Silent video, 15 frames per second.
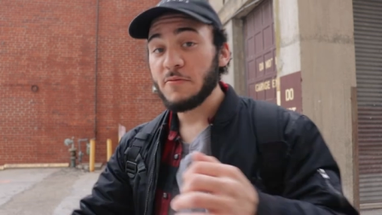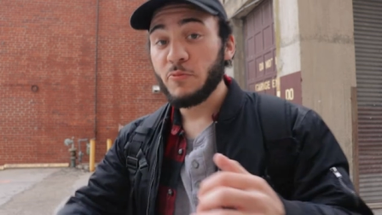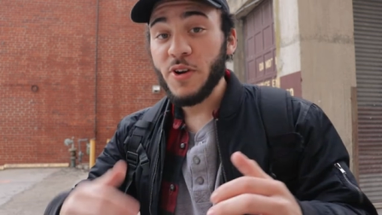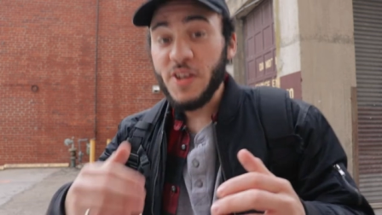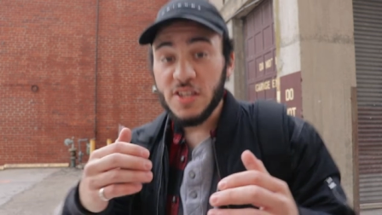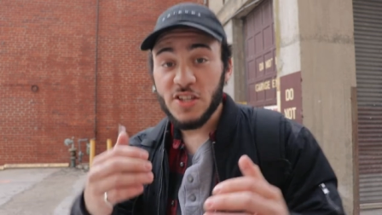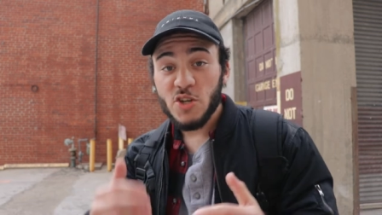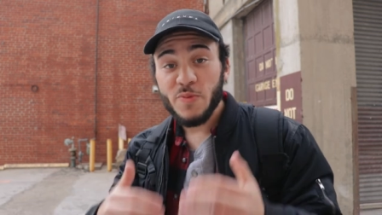
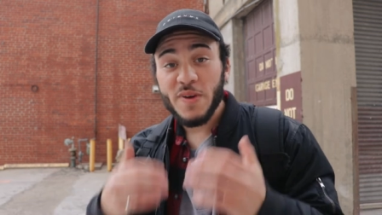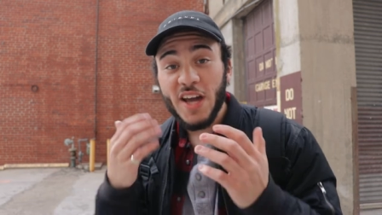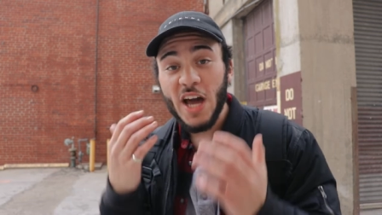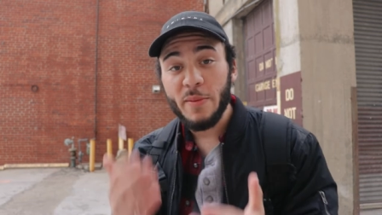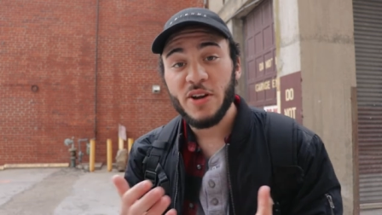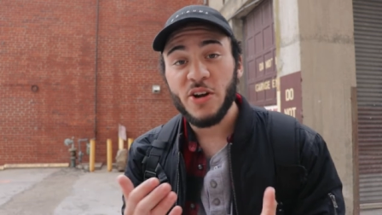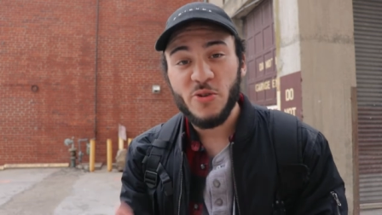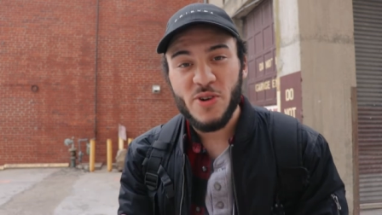When you
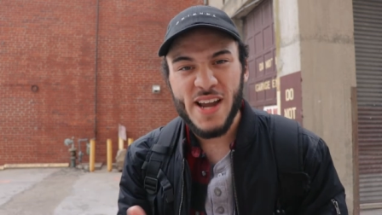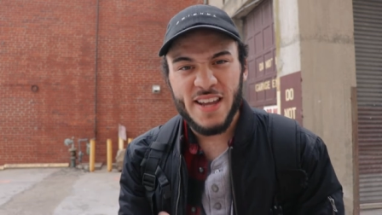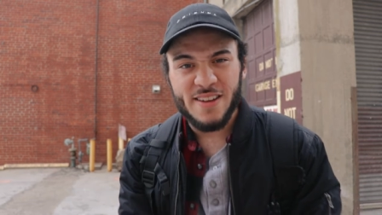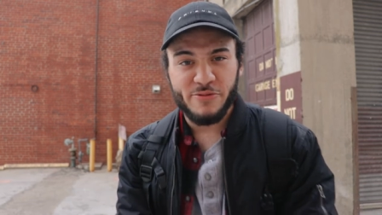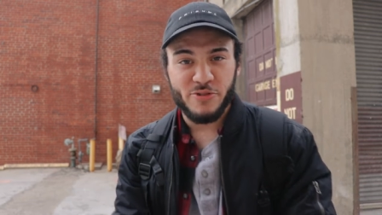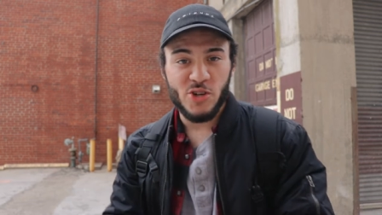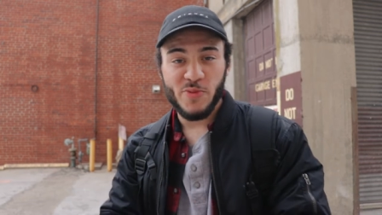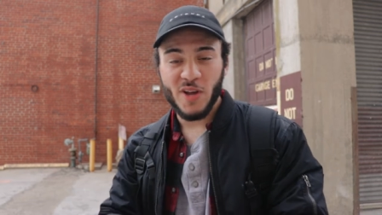become a
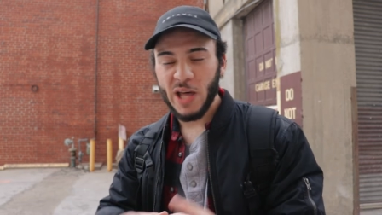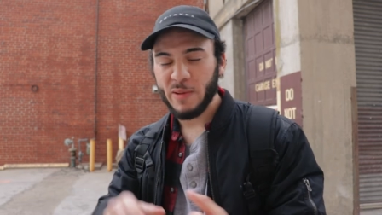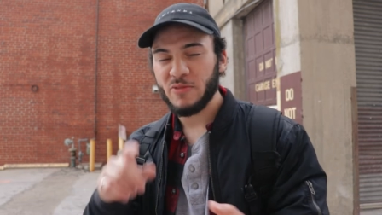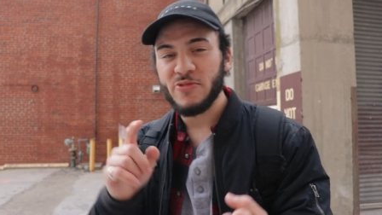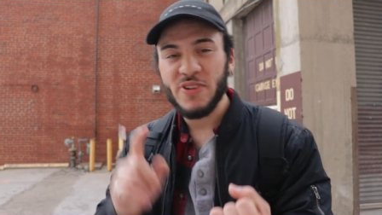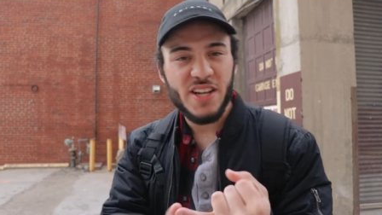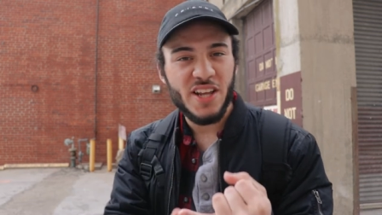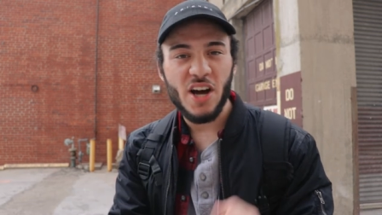creative, when you become
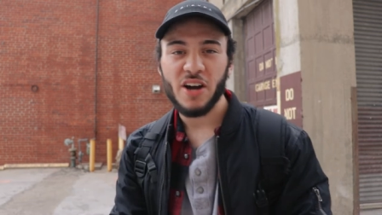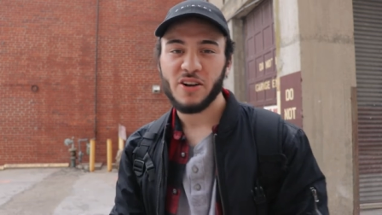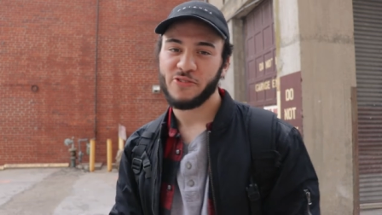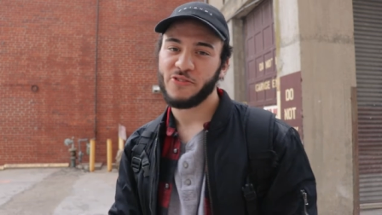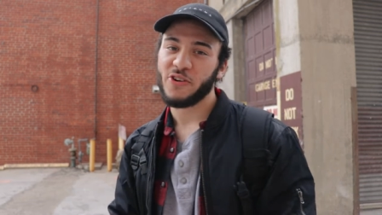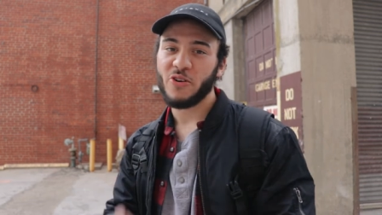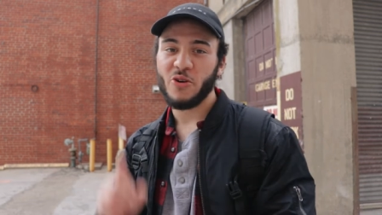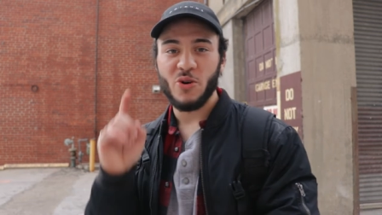a
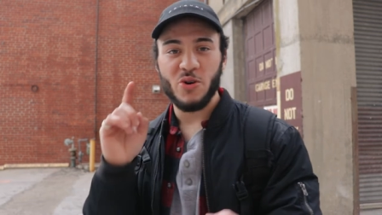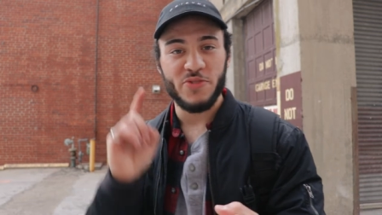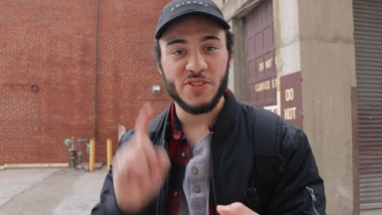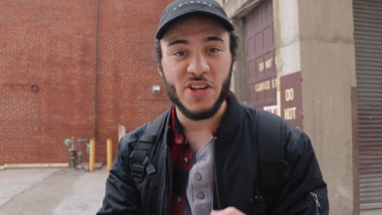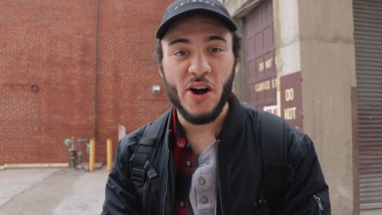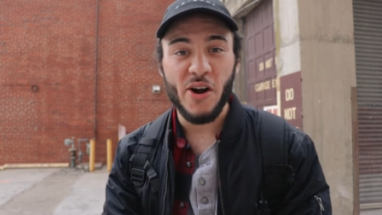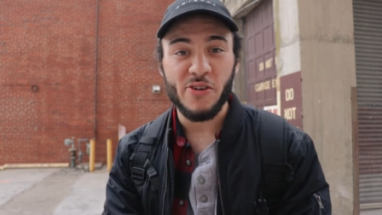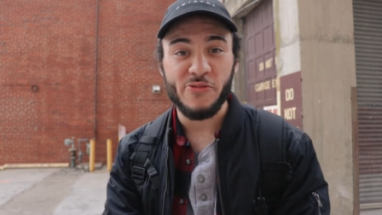videographer or a
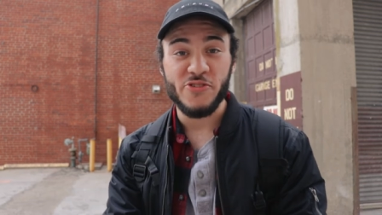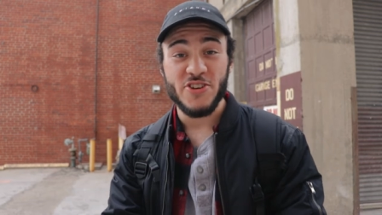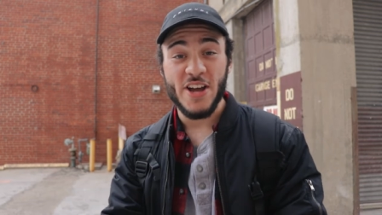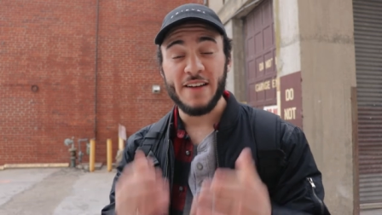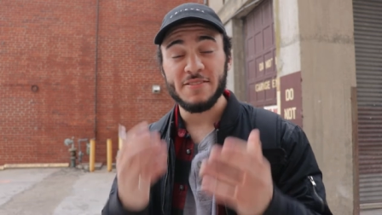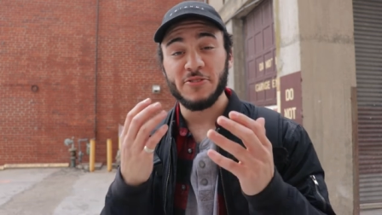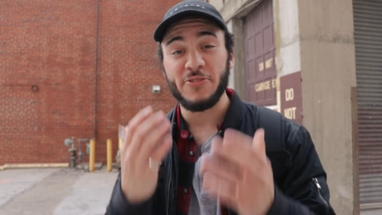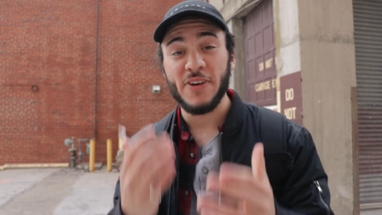photographer, you
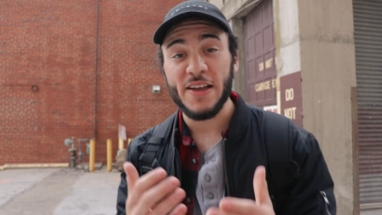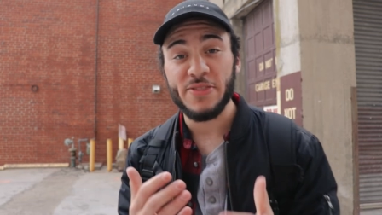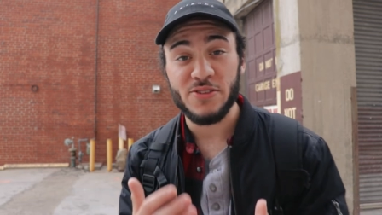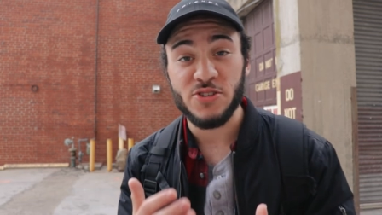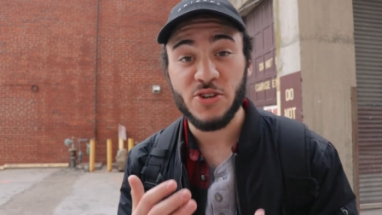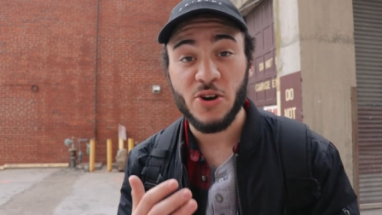have to find the